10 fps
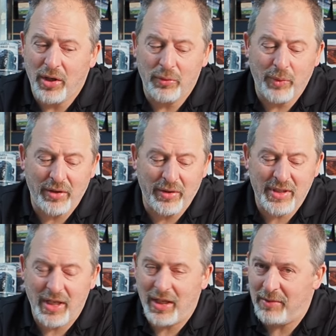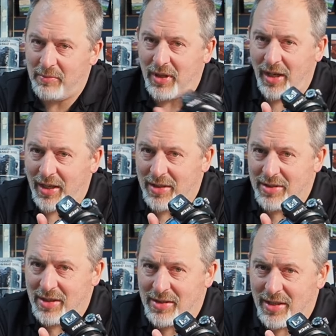whether it's a Nikon
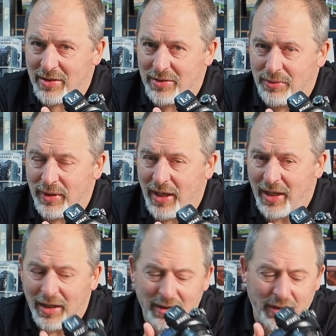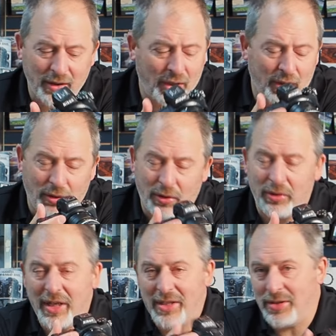Z6 II like I did, or
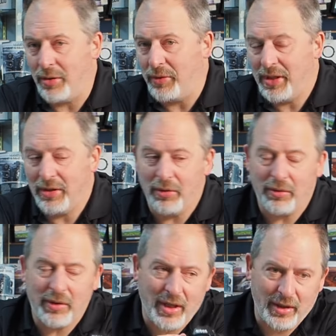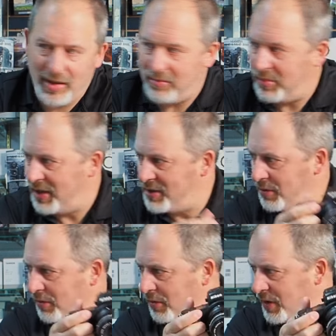a Sony, or an Olympus,
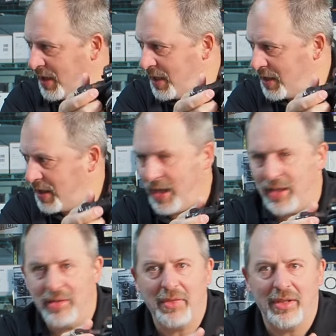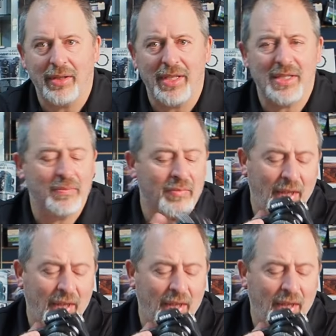or a Canon mirrorless,